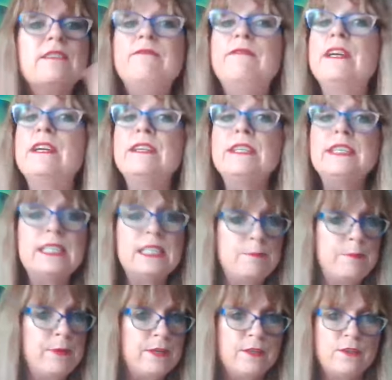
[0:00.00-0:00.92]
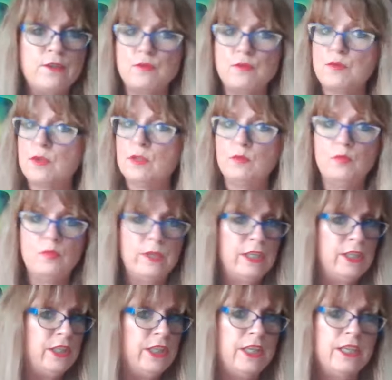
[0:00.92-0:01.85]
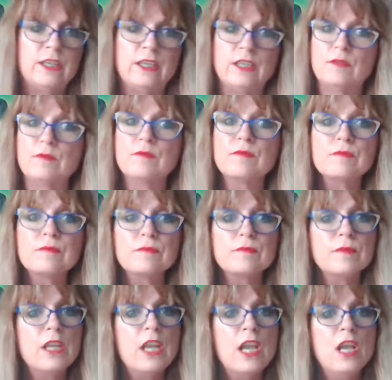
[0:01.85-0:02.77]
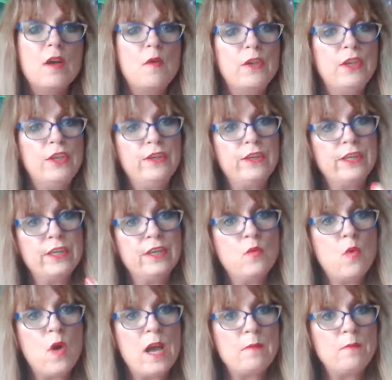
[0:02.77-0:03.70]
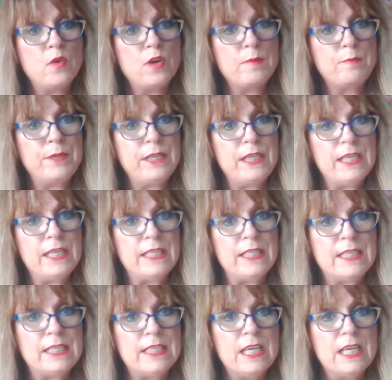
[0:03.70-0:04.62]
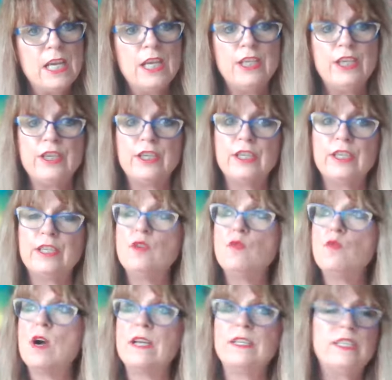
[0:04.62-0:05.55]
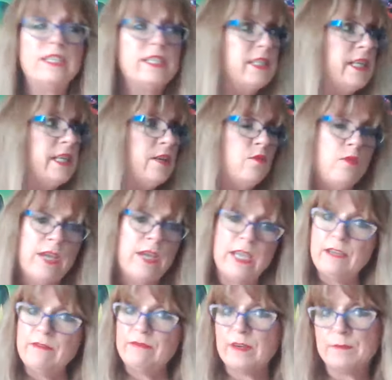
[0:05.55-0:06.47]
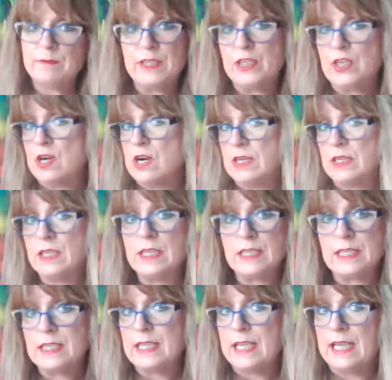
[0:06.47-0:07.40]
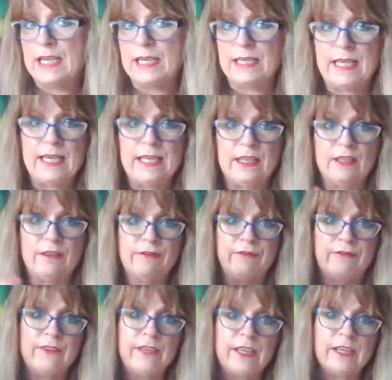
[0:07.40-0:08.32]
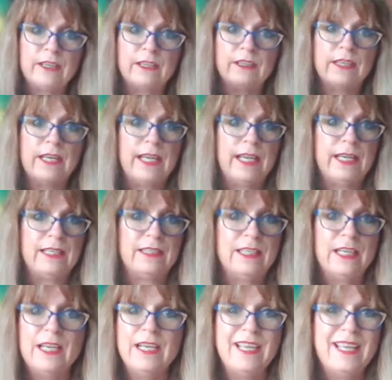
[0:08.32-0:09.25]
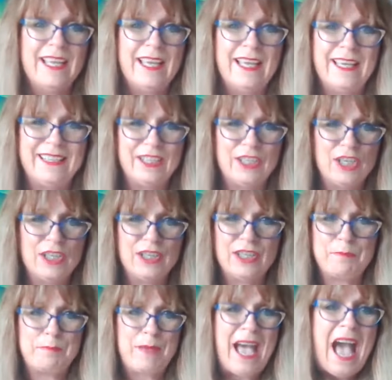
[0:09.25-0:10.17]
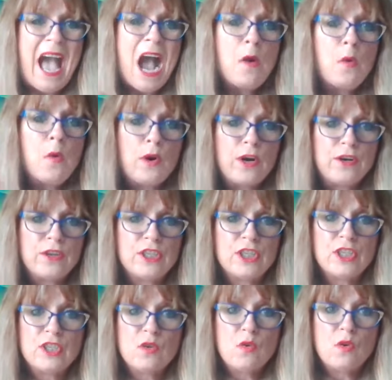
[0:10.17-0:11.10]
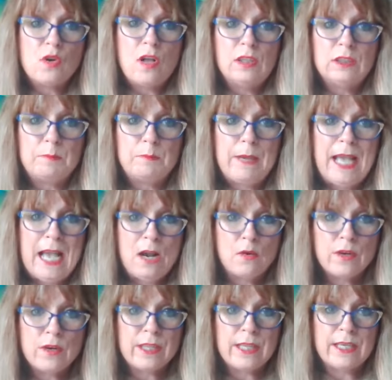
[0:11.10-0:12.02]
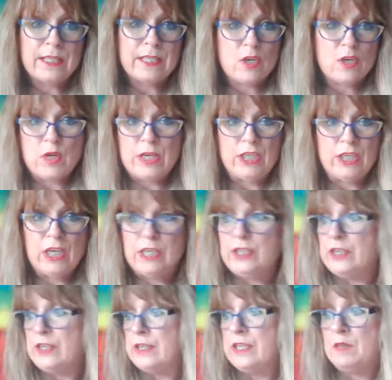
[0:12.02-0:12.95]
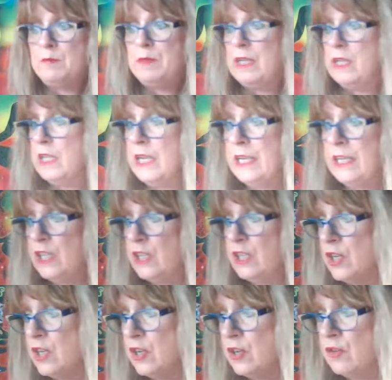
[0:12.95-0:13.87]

is a very spiritual year. You're going to want more peace. You're going to want to stay away from the darkness and, and the fear and and the, the power, the so-called power that's going on. You're going to be like, you